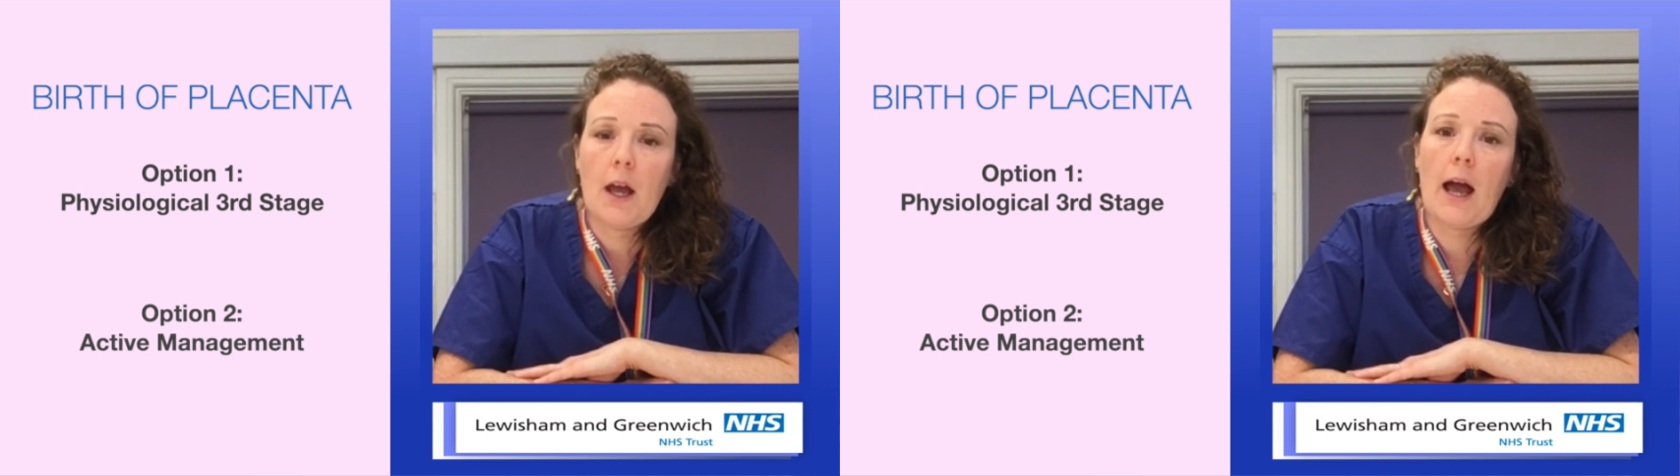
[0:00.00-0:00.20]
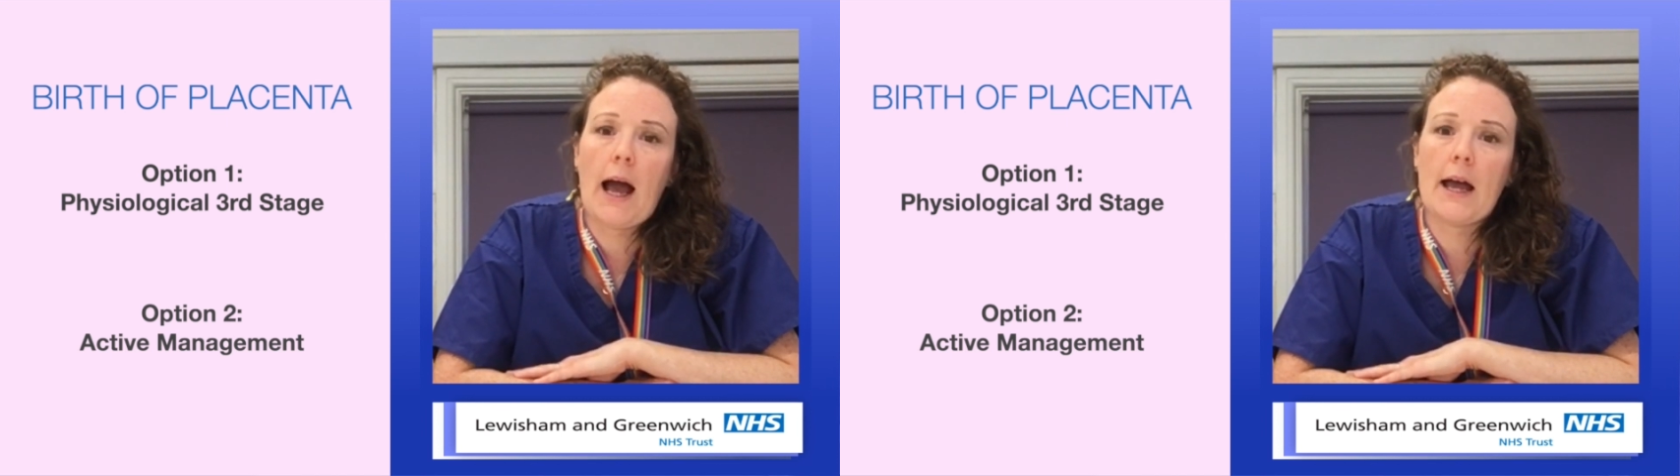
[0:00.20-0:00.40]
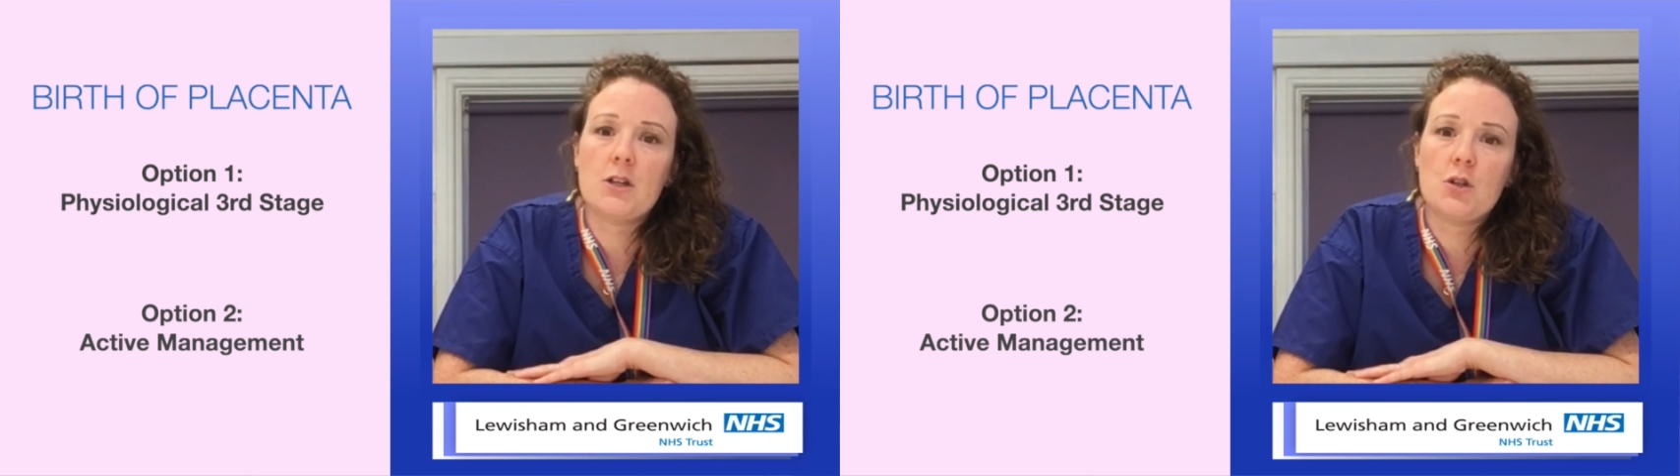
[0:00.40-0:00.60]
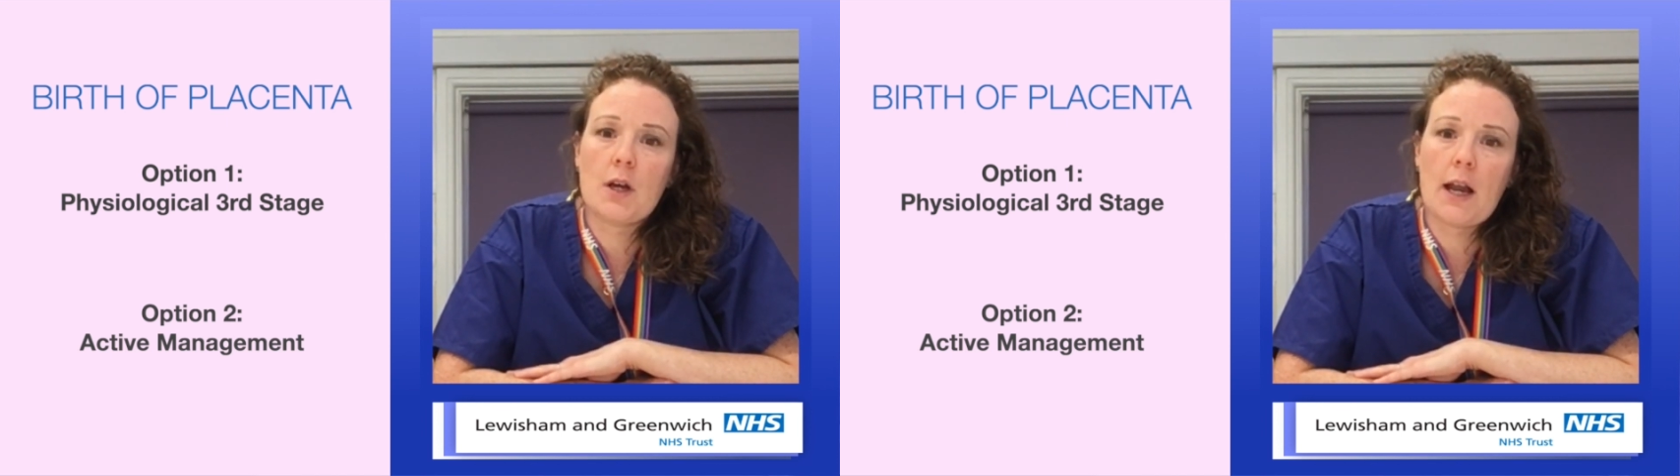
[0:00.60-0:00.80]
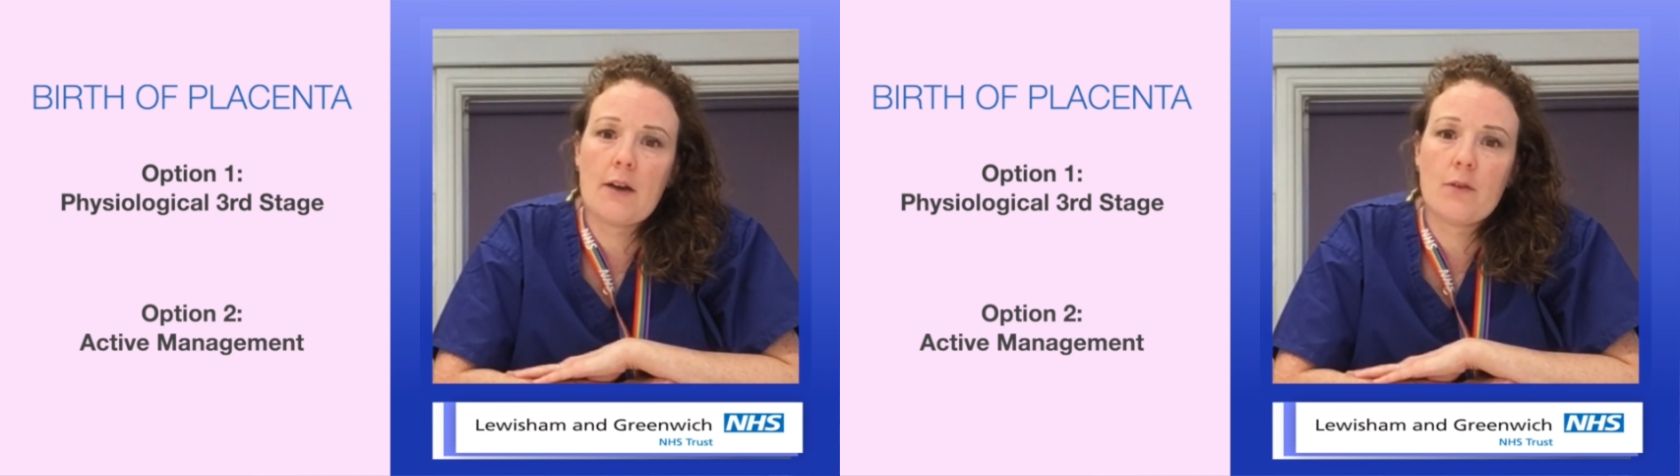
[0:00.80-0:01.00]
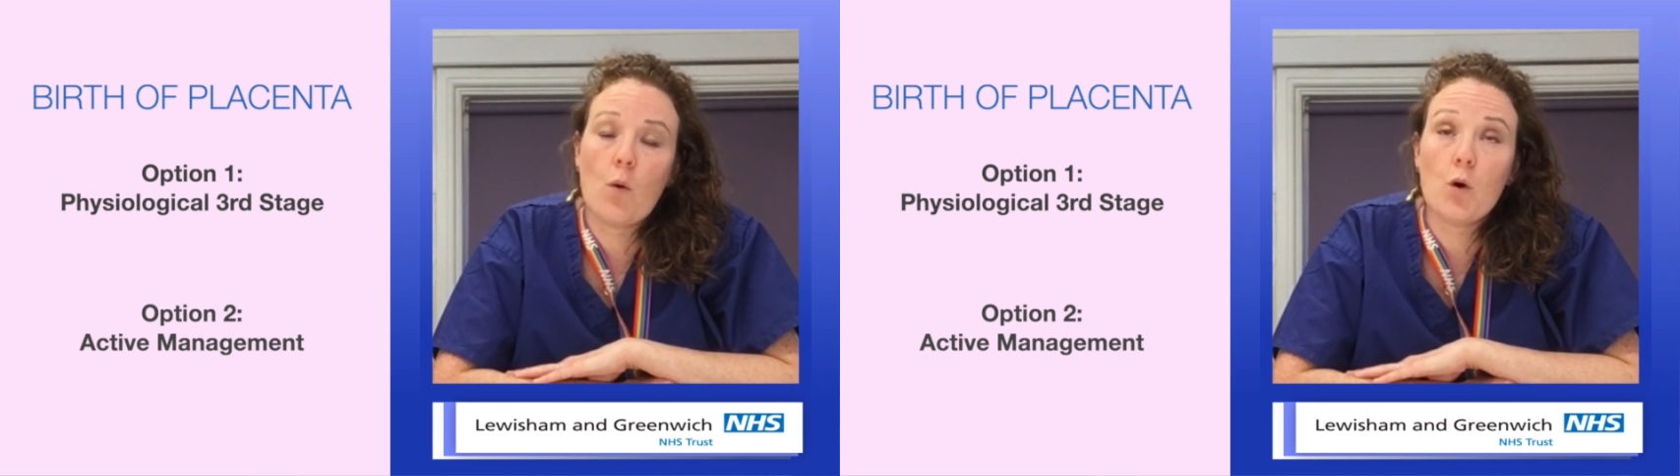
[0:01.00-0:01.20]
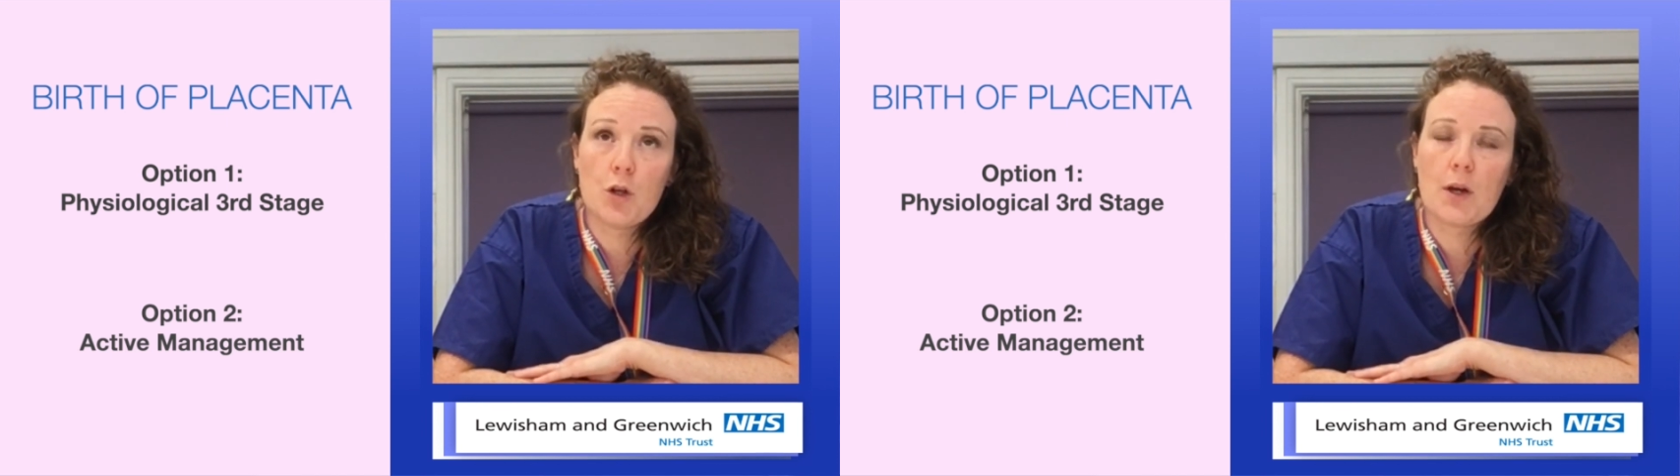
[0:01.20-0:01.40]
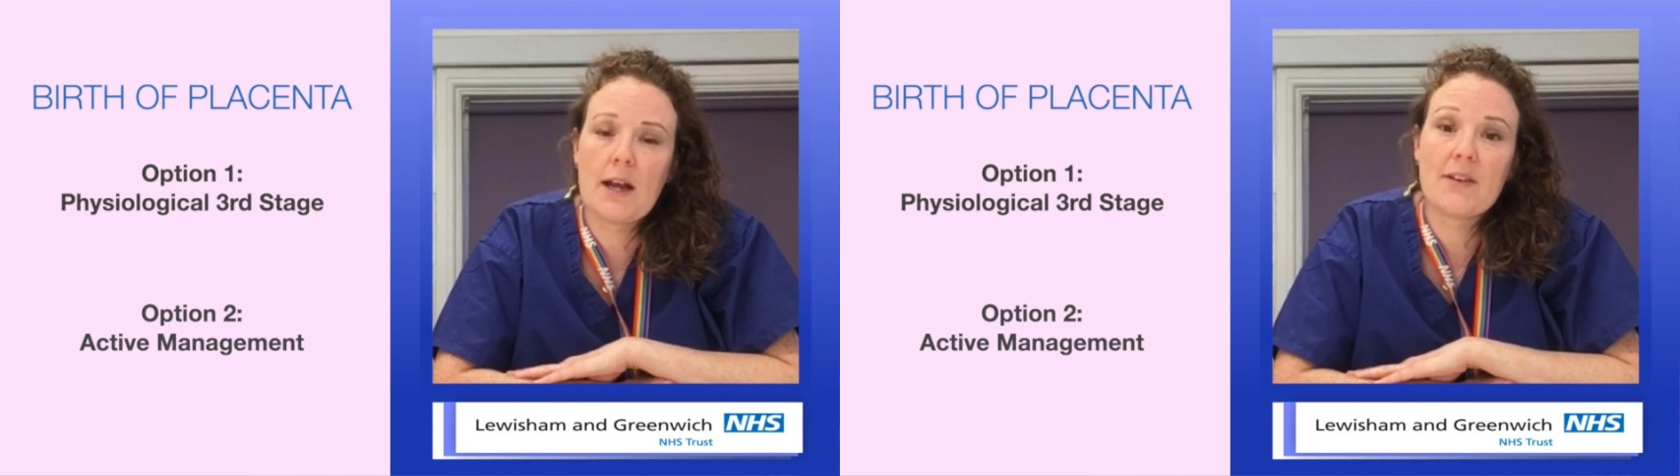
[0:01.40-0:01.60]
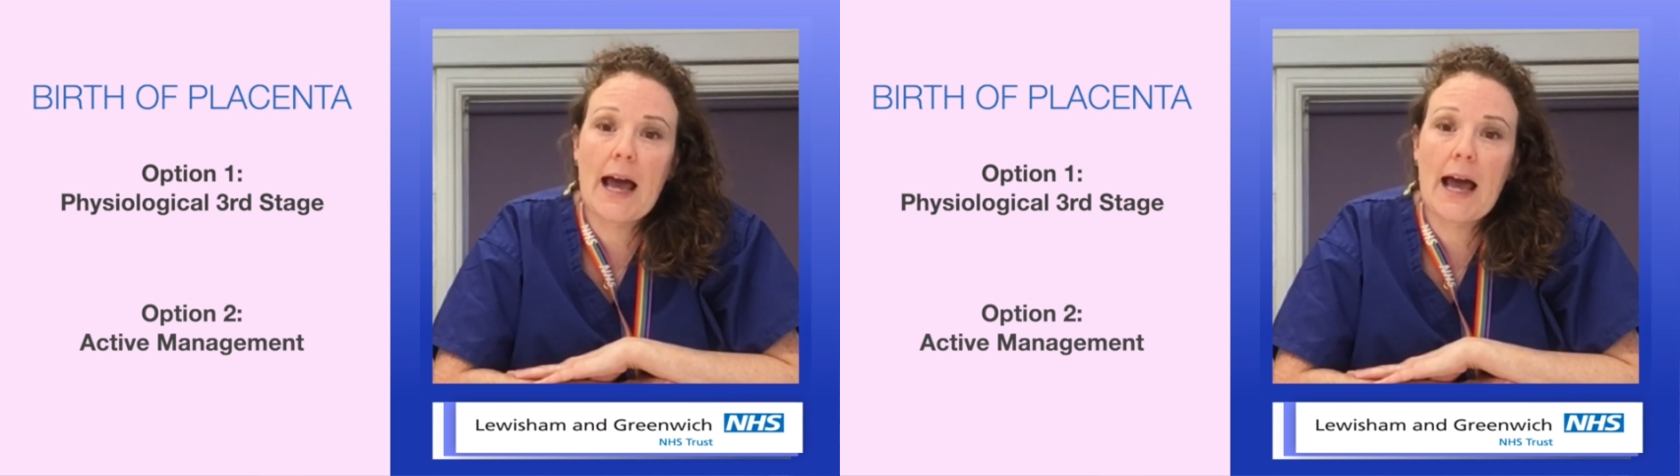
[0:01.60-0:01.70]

and you can have an